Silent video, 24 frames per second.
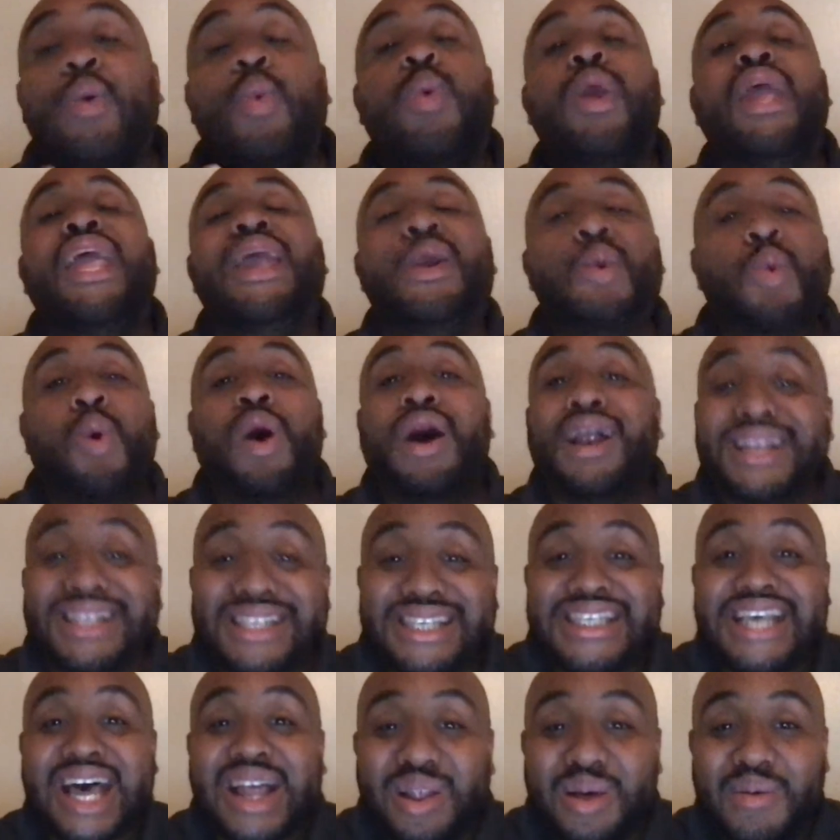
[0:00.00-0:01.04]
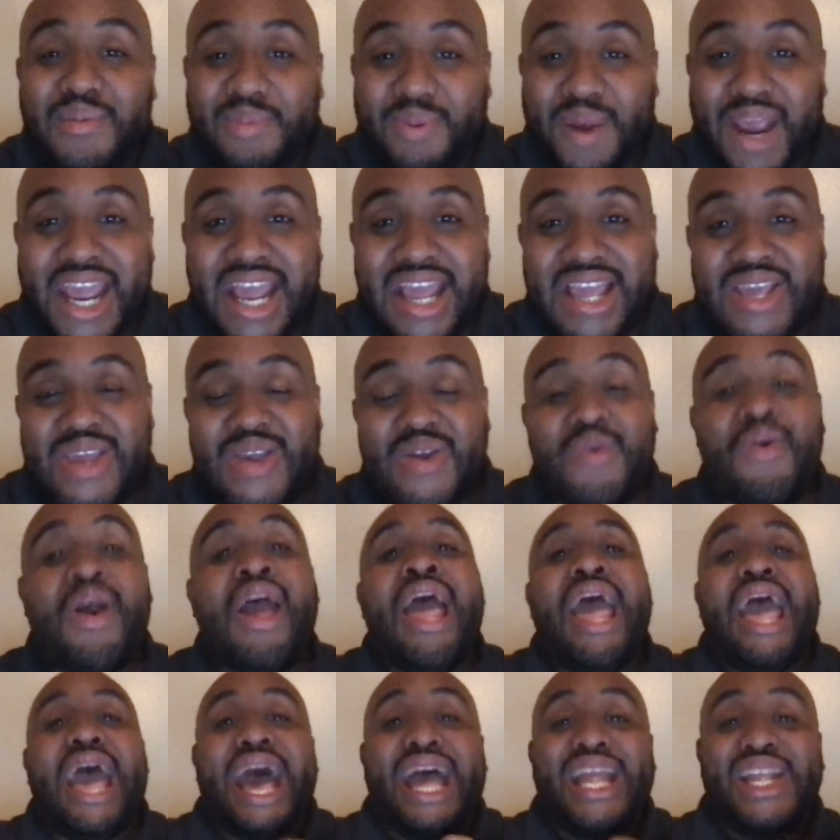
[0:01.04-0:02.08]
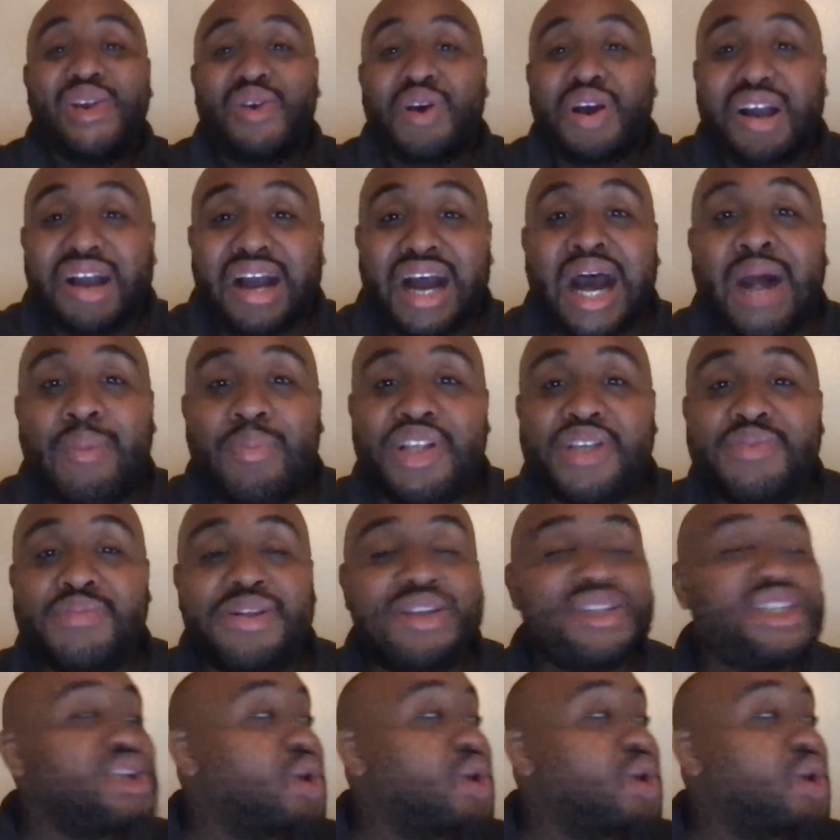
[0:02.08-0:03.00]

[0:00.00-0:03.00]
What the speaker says: we want to celebrate you and your accomplishments.